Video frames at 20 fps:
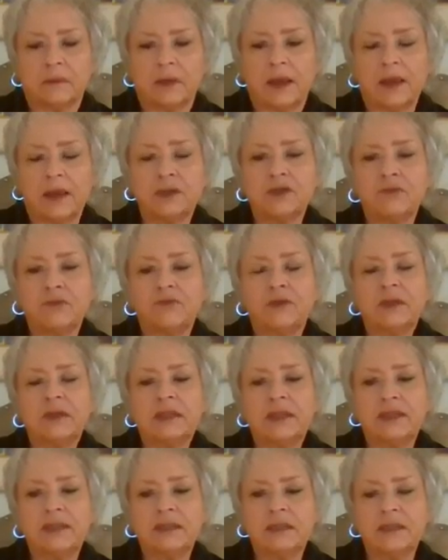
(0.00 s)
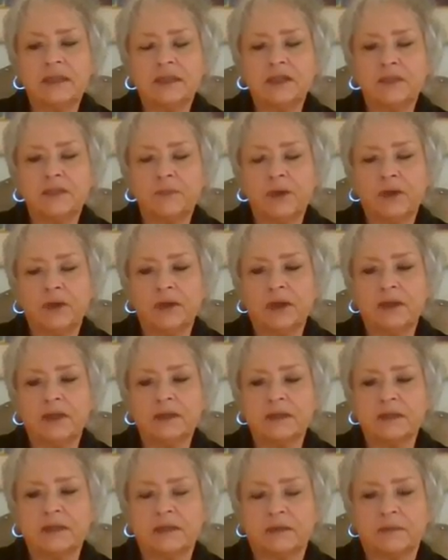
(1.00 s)
as you've released the
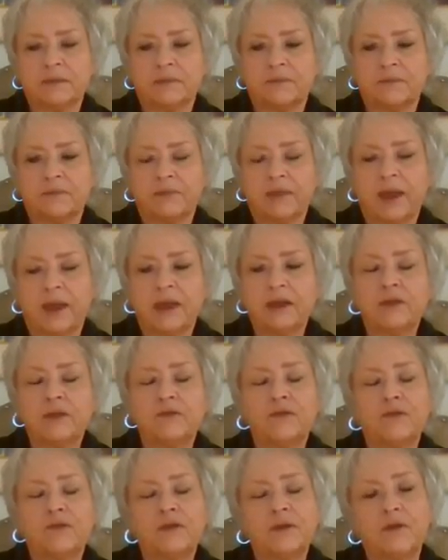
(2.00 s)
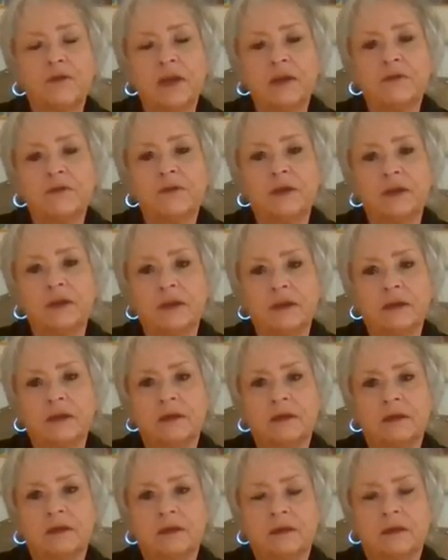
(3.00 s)
experience and you've forgiven
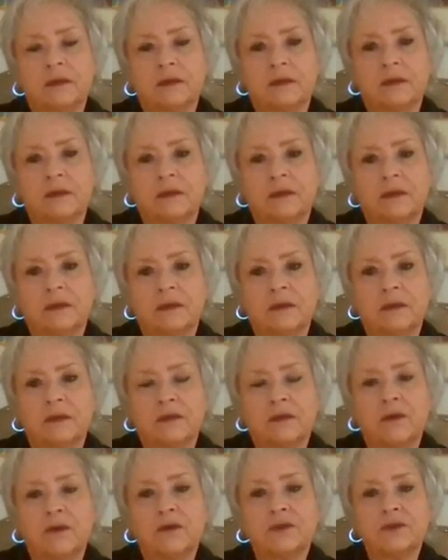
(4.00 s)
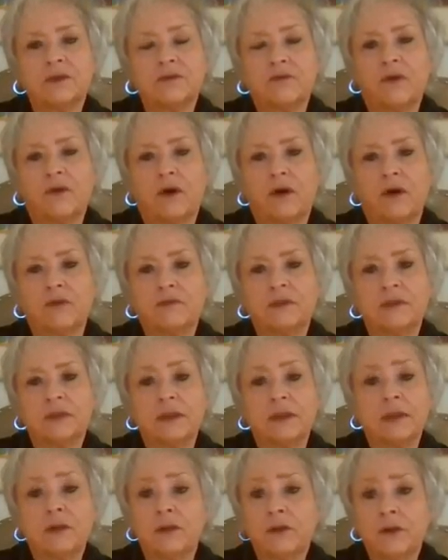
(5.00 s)
those involved,
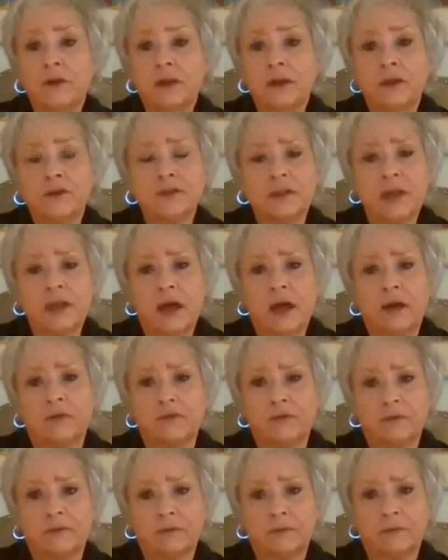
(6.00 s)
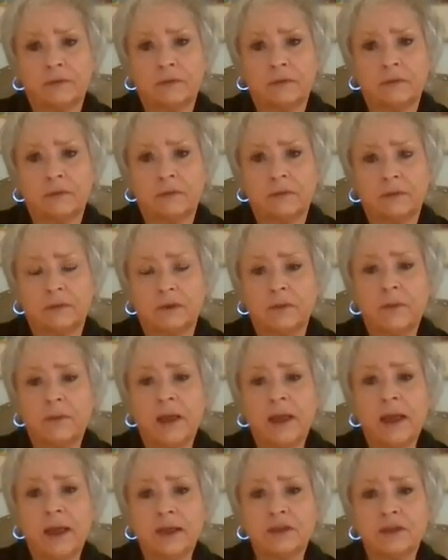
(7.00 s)
including yourself, you
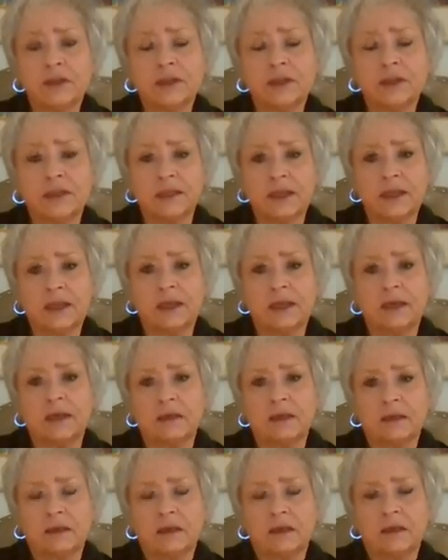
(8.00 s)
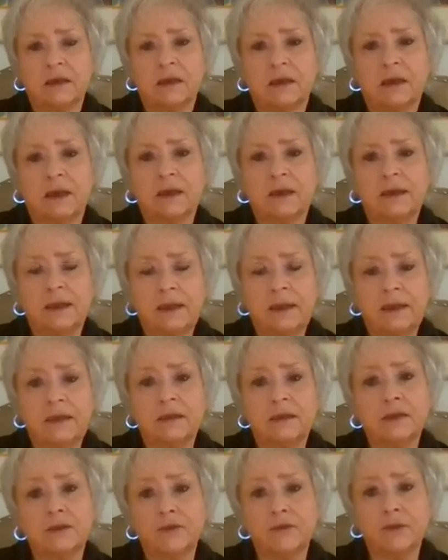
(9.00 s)
may actually see a
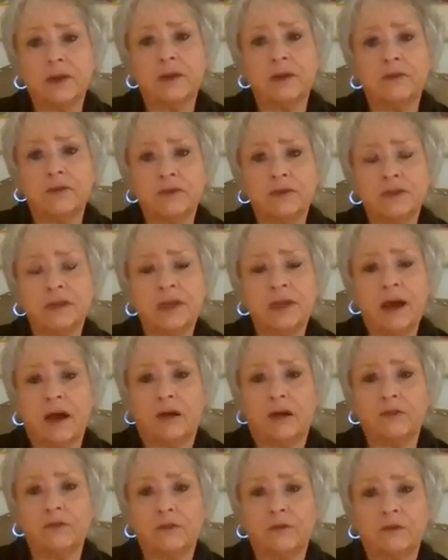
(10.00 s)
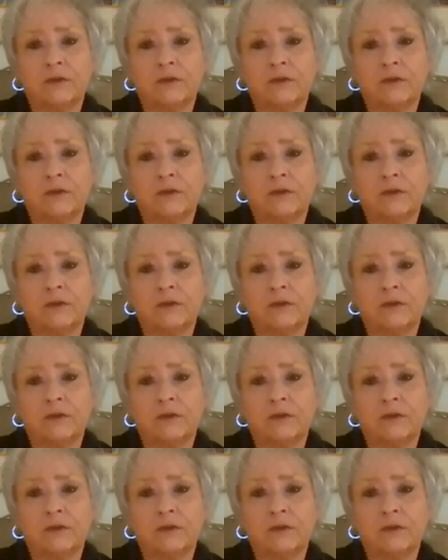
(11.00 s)
need to forgive yourself.